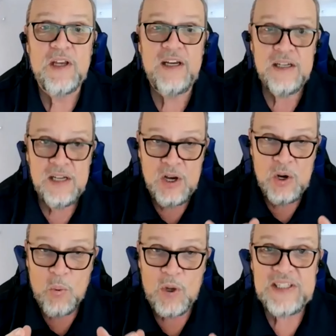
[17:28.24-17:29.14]
Okay.
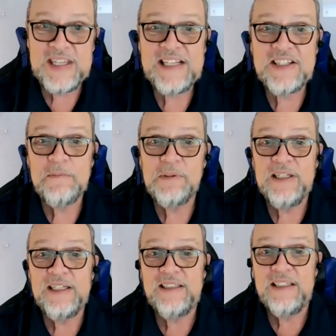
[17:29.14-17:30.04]
Once that's
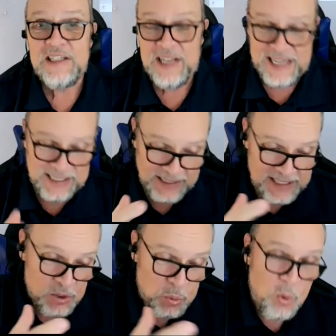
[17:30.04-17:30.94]
completed and you had at
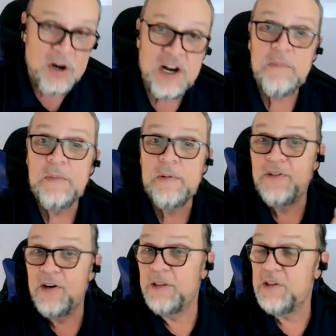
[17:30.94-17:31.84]
least one, but
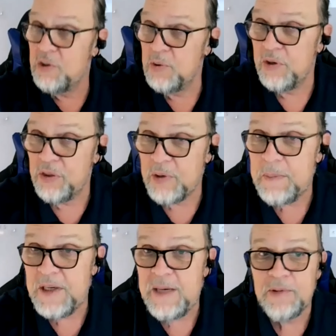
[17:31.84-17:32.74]
preferably two or three
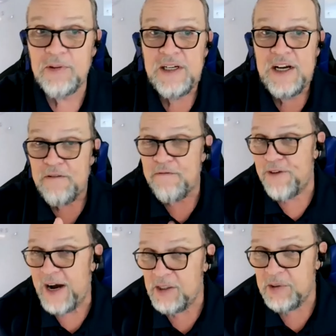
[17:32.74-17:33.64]
people
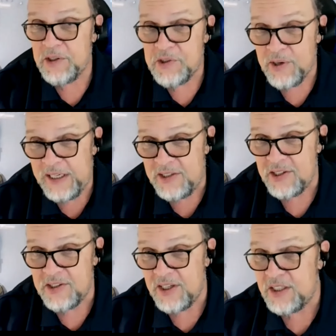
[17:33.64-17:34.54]
follow your training
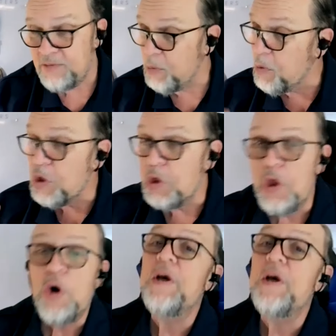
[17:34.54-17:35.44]
successfully with
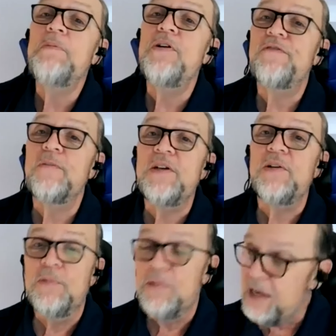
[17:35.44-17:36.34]
no input from
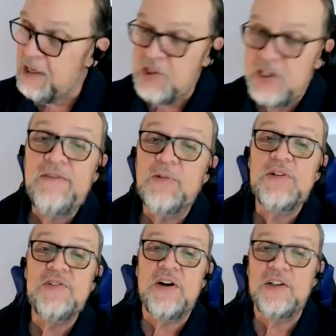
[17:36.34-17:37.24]
you. They achieve the
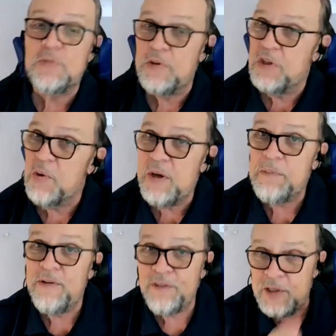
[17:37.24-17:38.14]
results with no
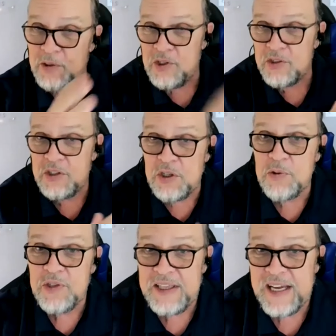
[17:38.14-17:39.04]
input from you, just
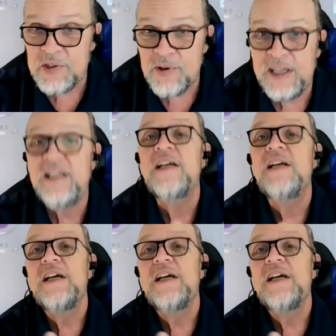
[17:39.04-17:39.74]
using that training.